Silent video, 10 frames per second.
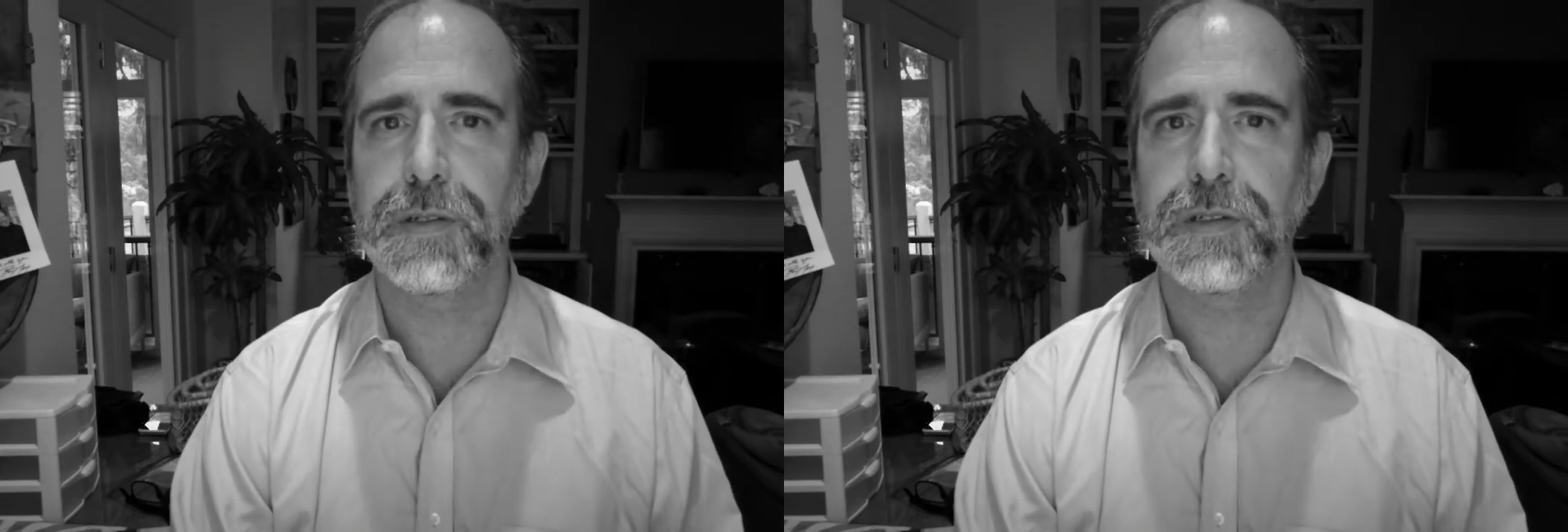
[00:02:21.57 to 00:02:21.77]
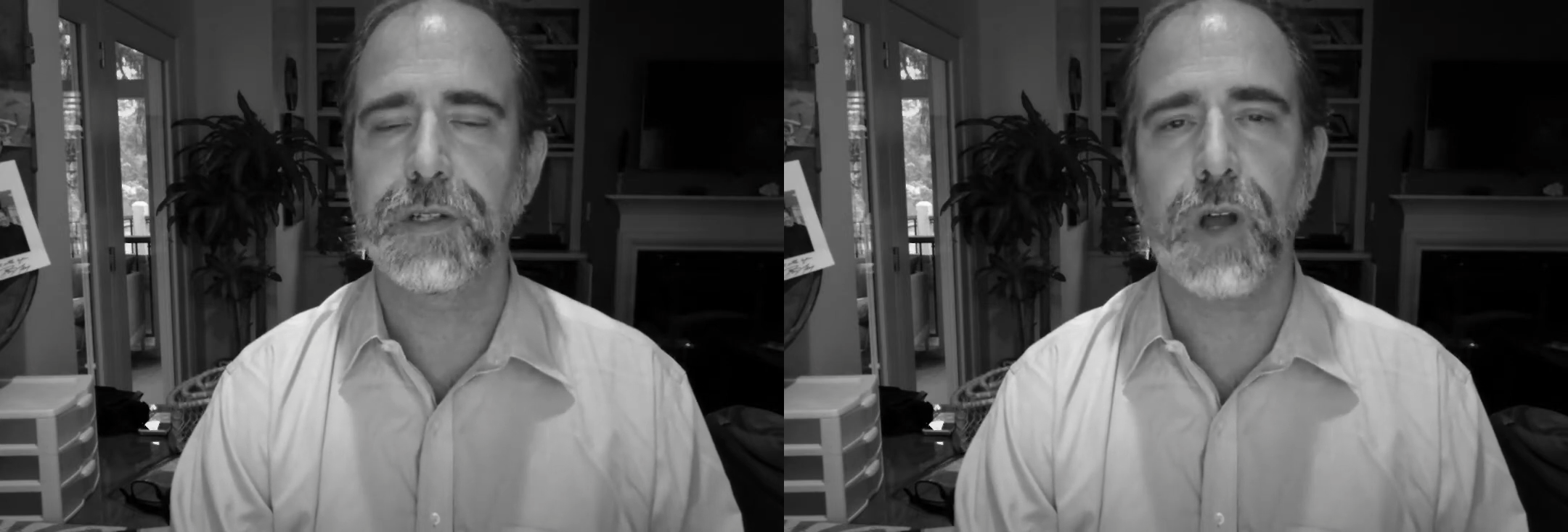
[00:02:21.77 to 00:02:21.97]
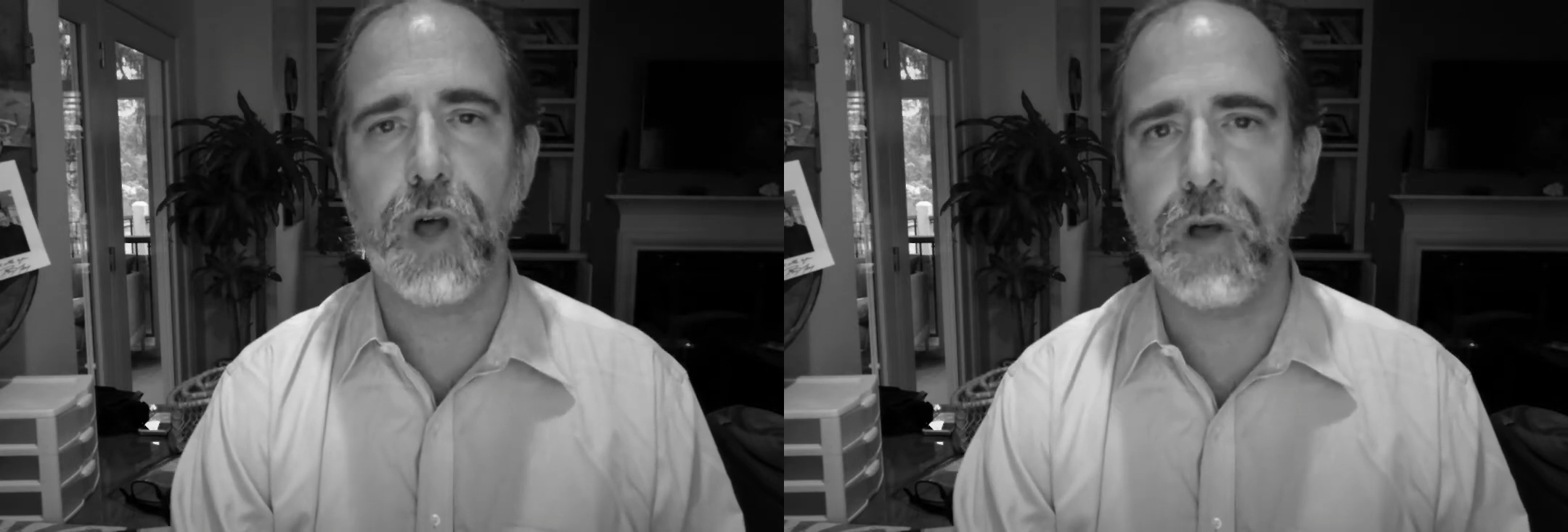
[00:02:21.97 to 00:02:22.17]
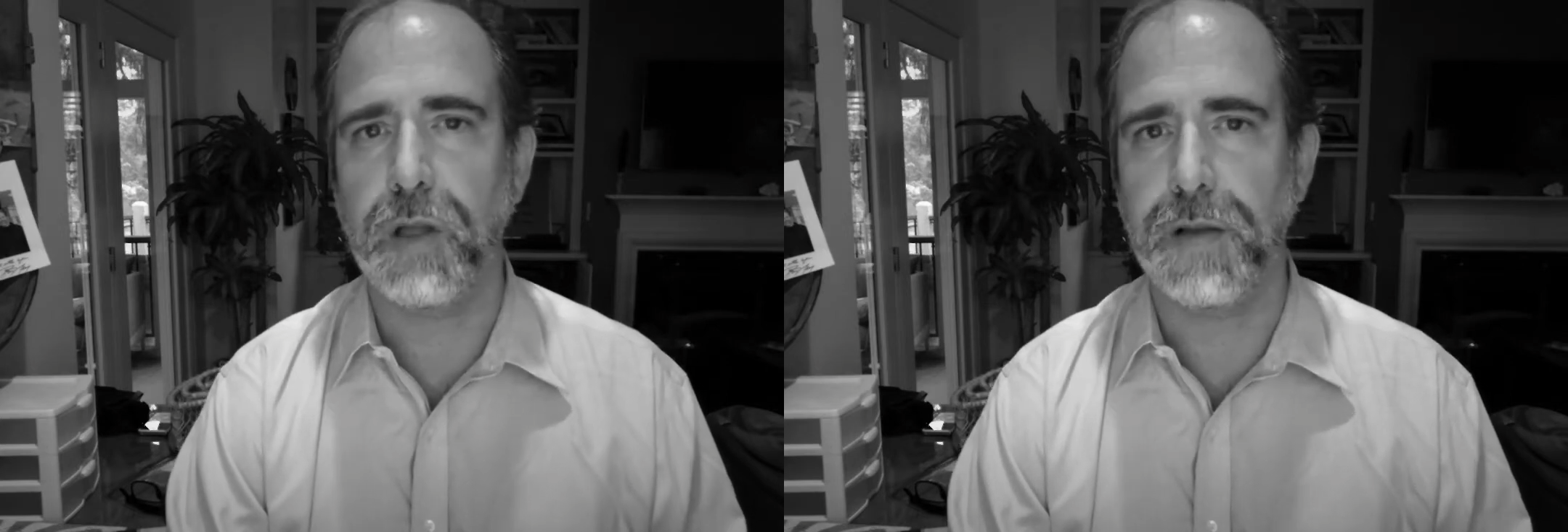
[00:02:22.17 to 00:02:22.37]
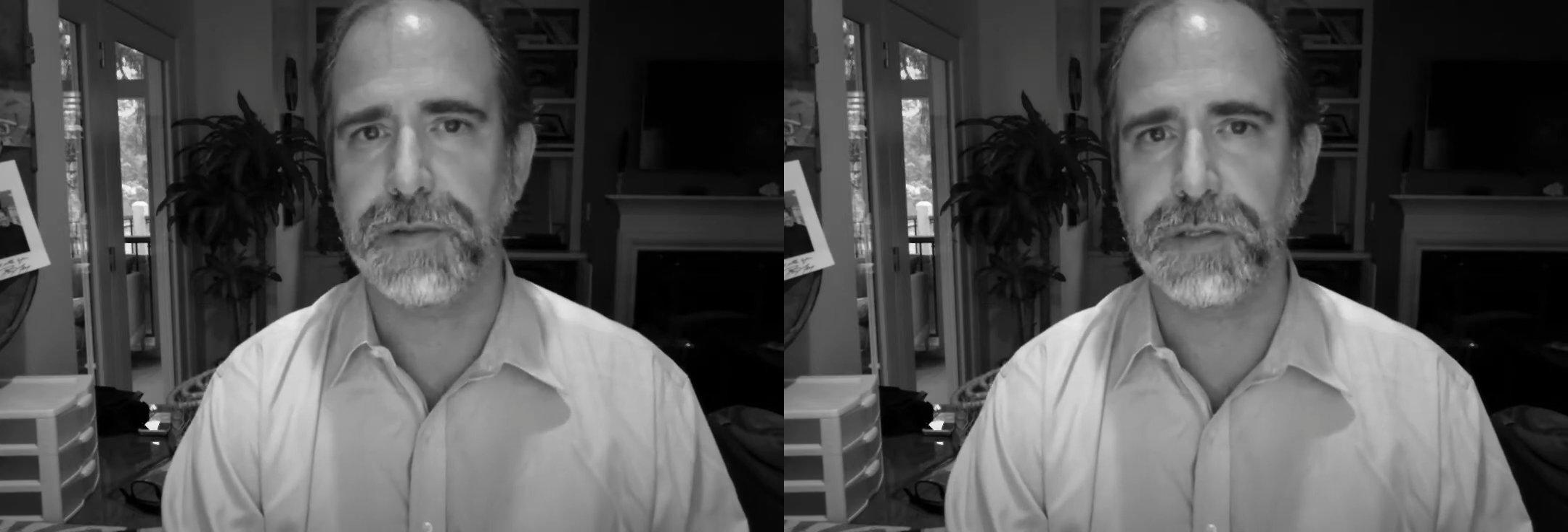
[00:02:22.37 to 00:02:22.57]
to all
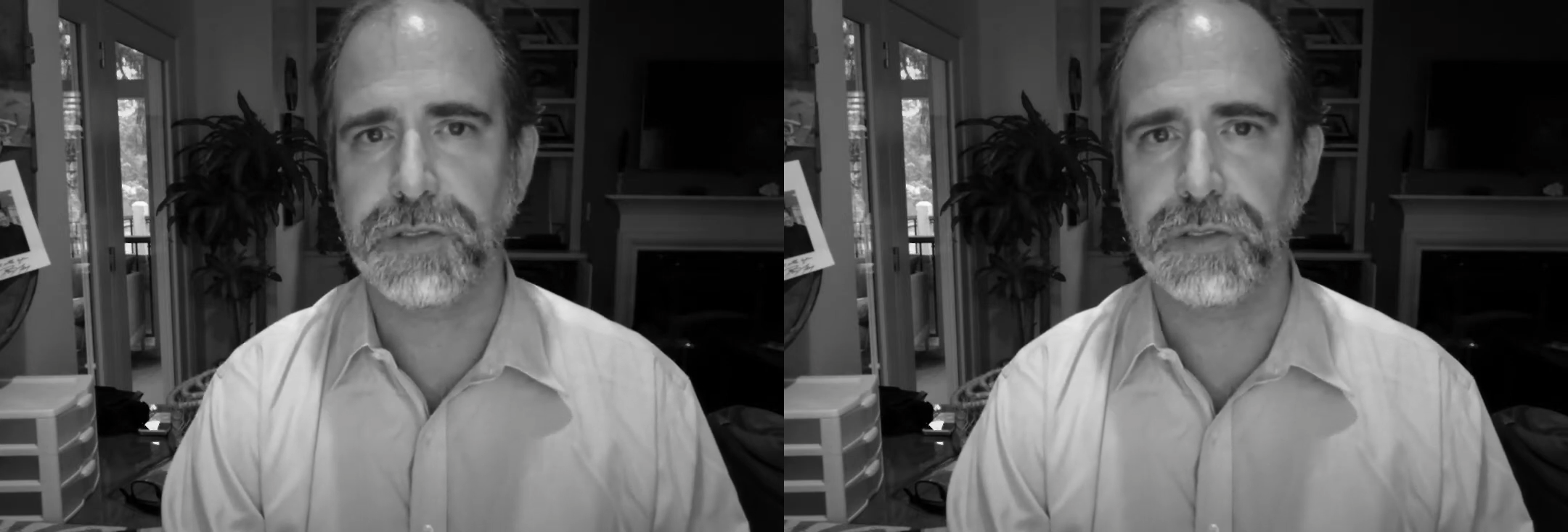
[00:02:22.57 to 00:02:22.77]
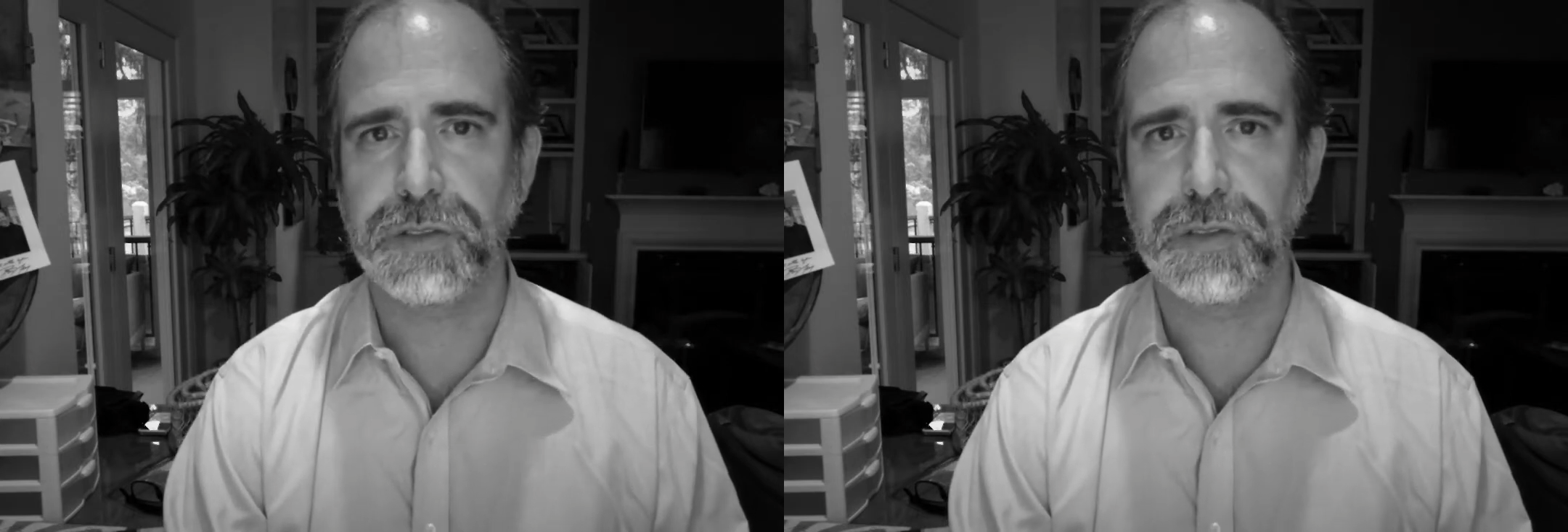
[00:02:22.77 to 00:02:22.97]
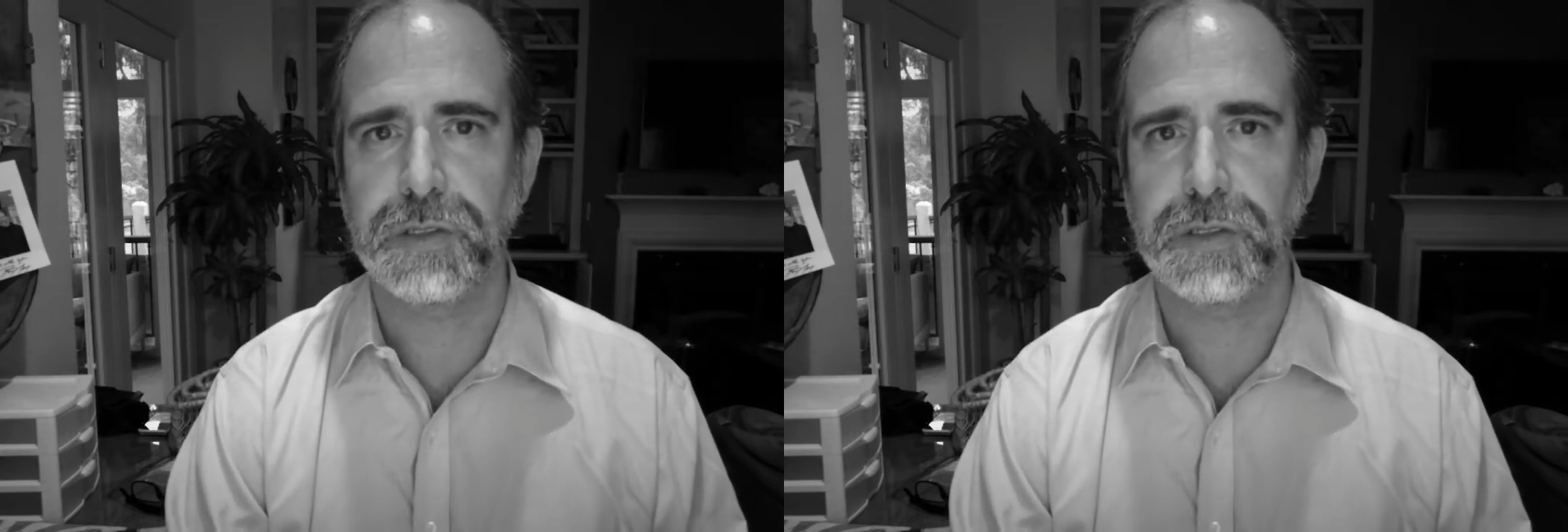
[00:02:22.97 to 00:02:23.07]
of us.